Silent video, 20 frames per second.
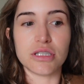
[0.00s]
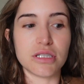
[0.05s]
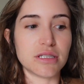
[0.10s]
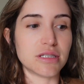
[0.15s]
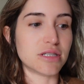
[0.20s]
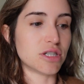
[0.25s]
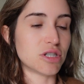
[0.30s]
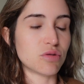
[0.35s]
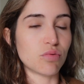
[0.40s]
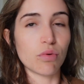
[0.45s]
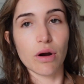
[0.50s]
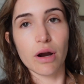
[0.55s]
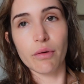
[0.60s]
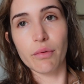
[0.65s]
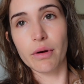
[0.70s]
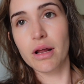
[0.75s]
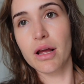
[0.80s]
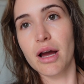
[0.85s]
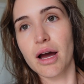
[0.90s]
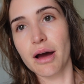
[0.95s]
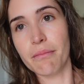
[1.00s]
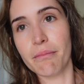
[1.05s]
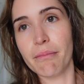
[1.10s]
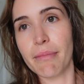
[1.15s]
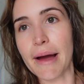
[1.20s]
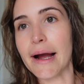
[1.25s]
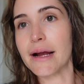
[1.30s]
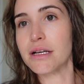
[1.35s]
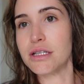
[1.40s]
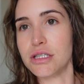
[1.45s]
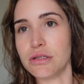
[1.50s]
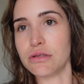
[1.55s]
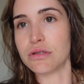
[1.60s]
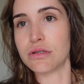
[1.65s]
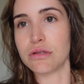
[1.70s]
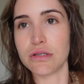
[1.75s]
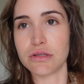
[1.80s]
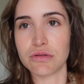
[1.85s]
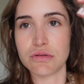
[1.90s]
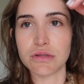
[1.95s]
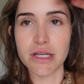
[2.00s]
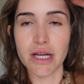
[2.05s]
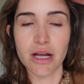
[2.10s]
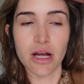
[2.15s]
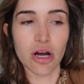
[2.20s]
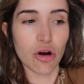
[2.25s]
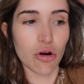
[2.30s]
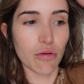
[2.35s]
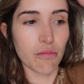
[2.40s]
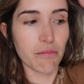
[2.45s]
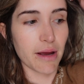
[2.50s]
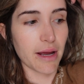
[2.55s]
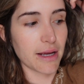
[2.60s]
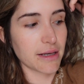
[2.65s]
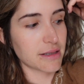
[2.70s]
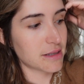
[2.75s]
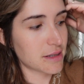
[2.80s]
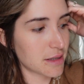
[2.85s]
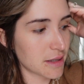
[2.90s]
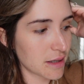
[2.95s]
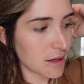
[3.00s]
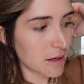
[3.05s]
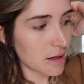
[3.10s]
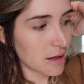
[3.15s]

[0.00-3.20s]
So it's just where I would come back to. So this was like home base.